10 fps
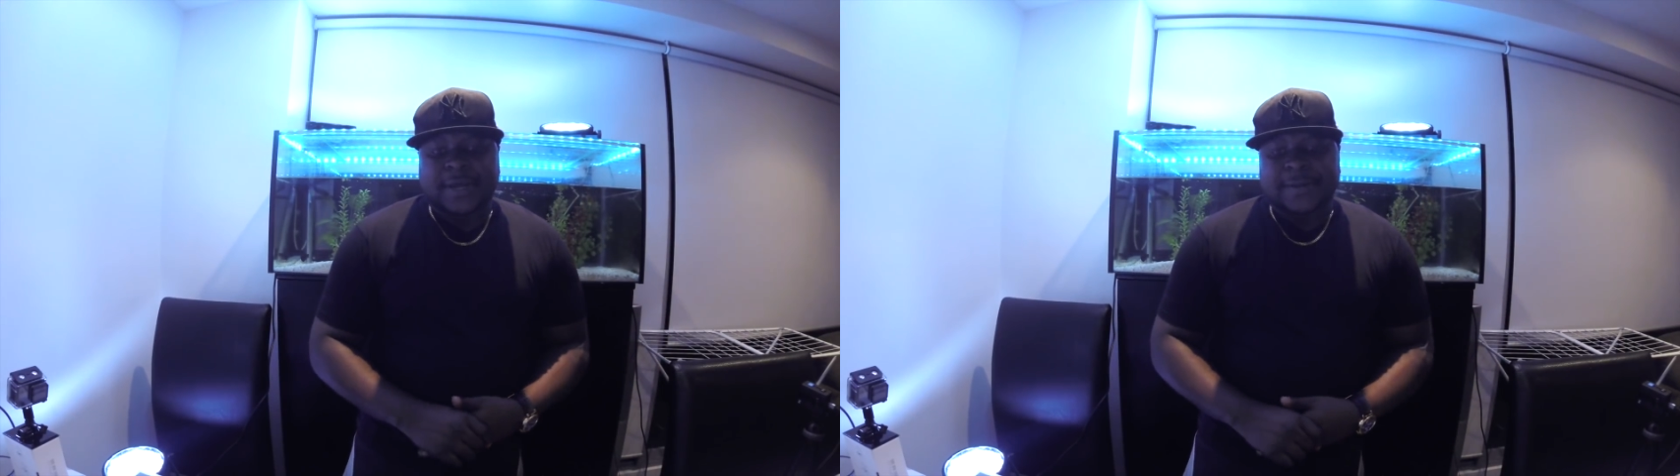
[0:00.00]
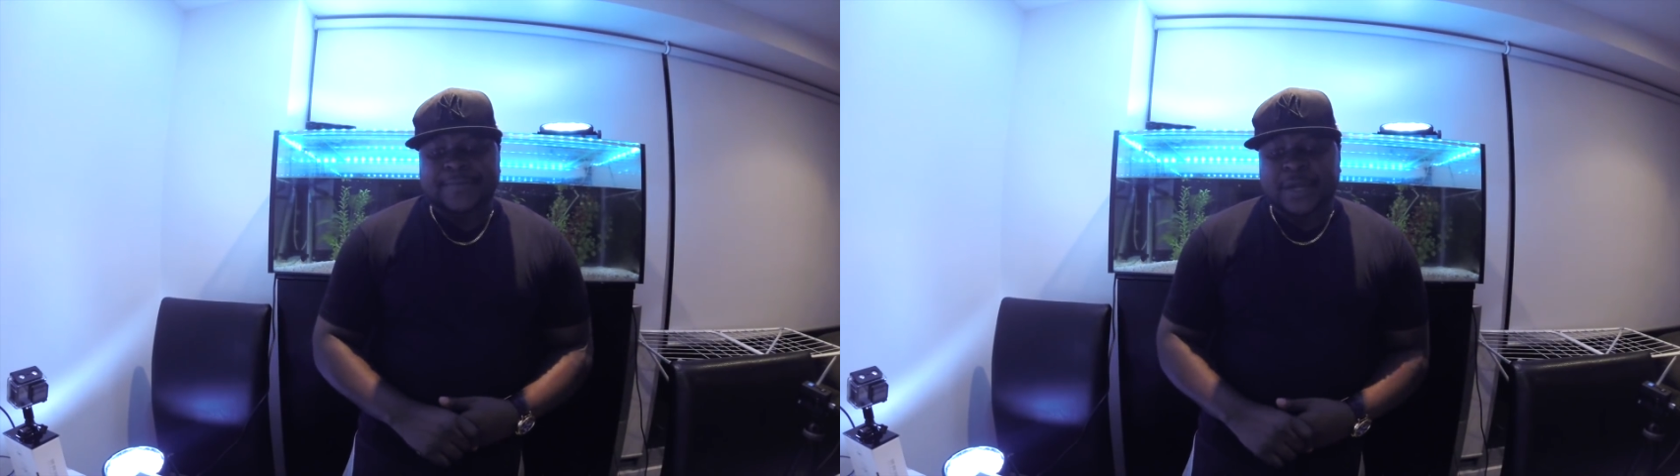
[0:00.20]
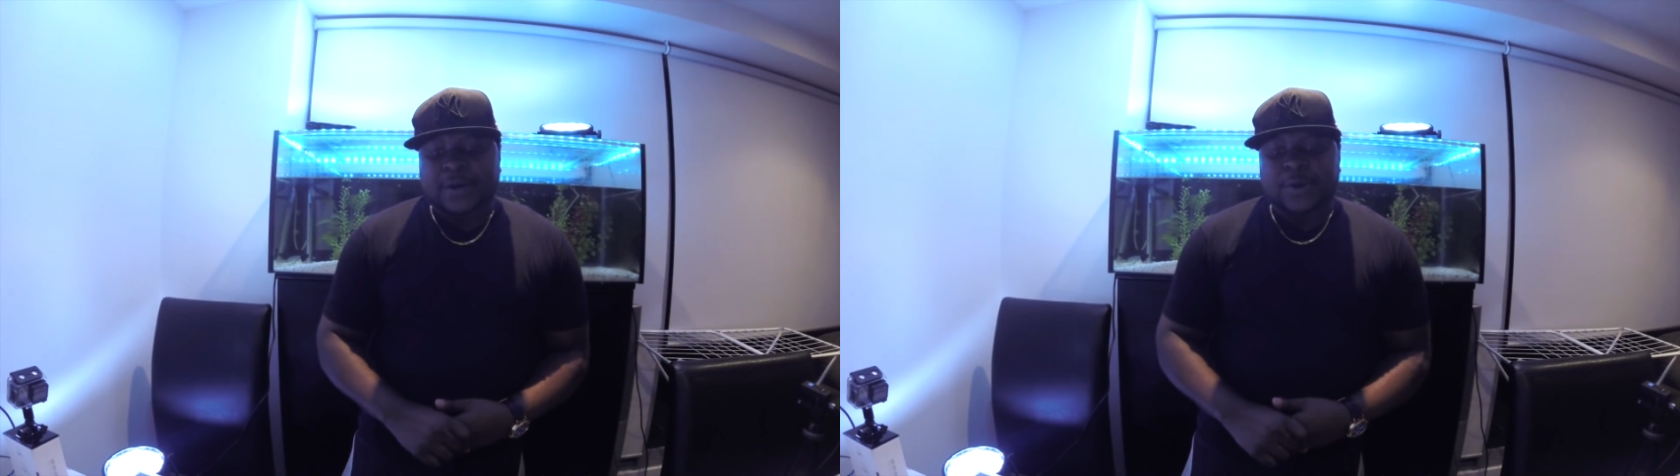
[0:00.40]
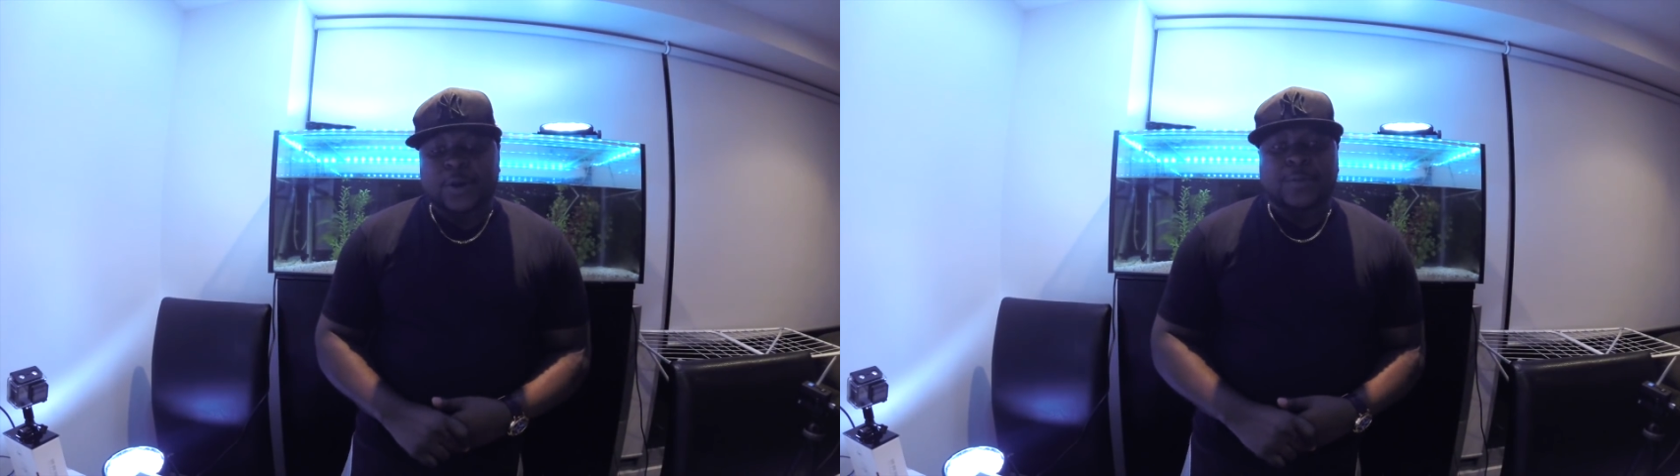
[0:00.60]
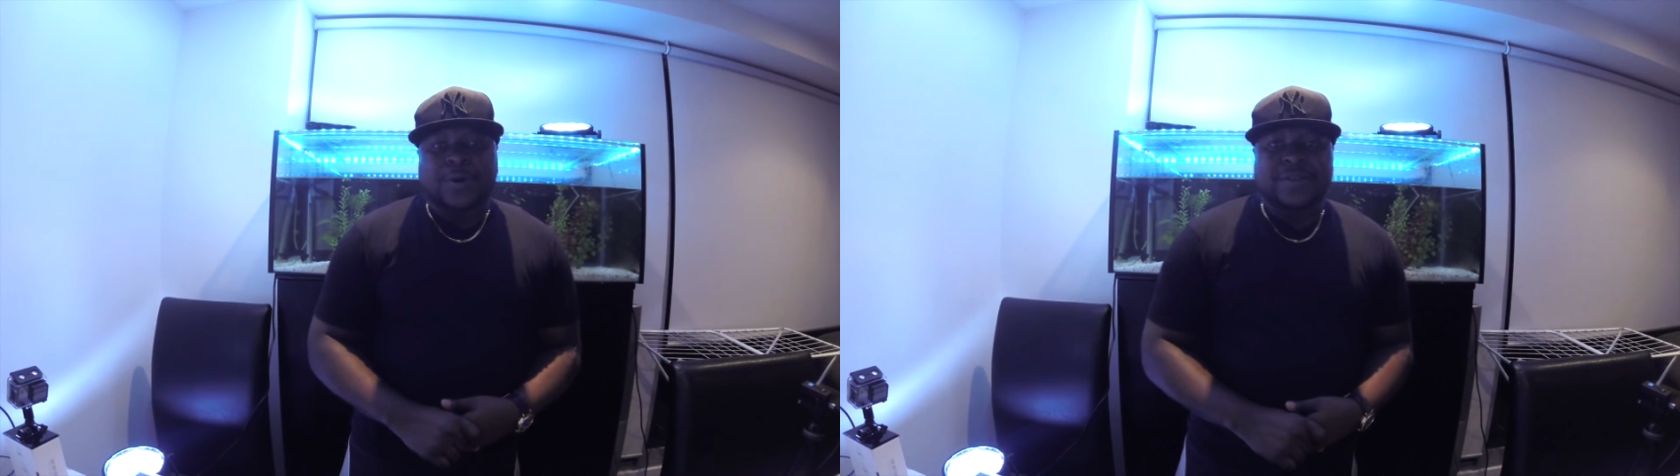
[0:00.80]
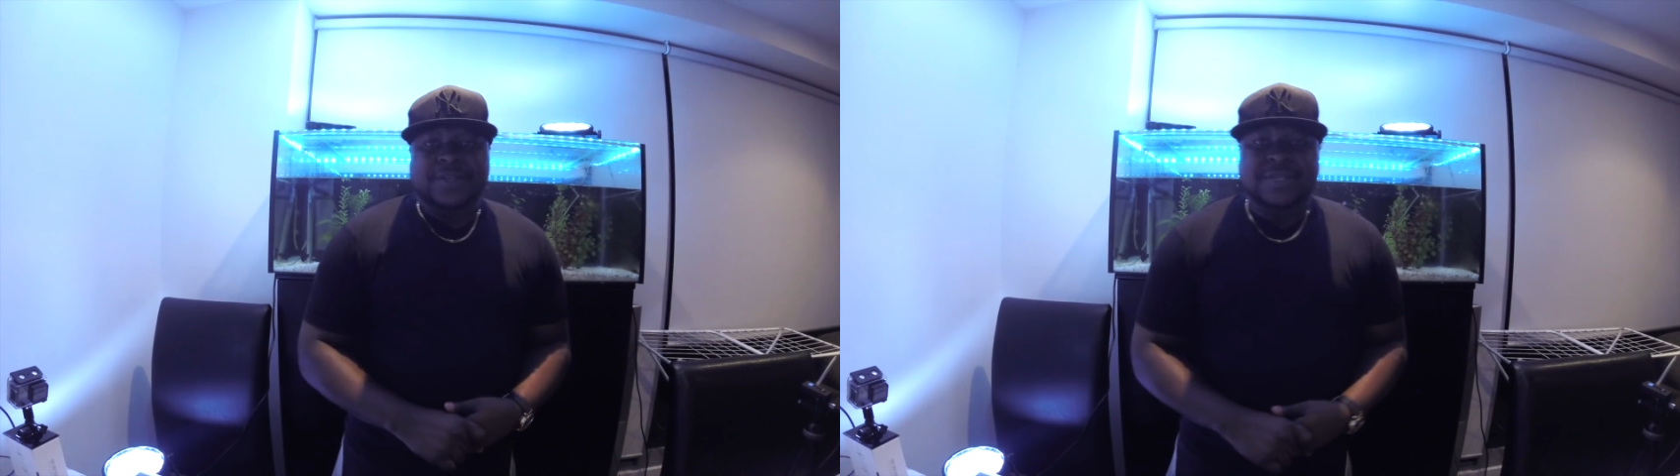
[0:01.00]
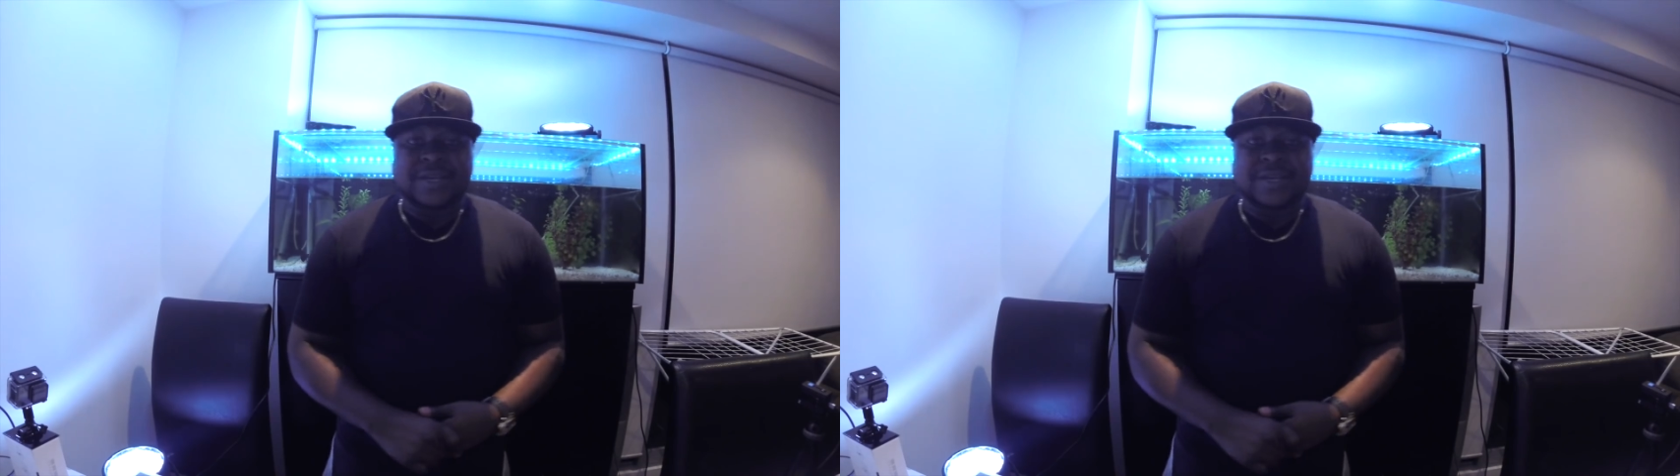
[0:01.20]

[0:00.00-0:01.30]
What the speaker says: how to go about this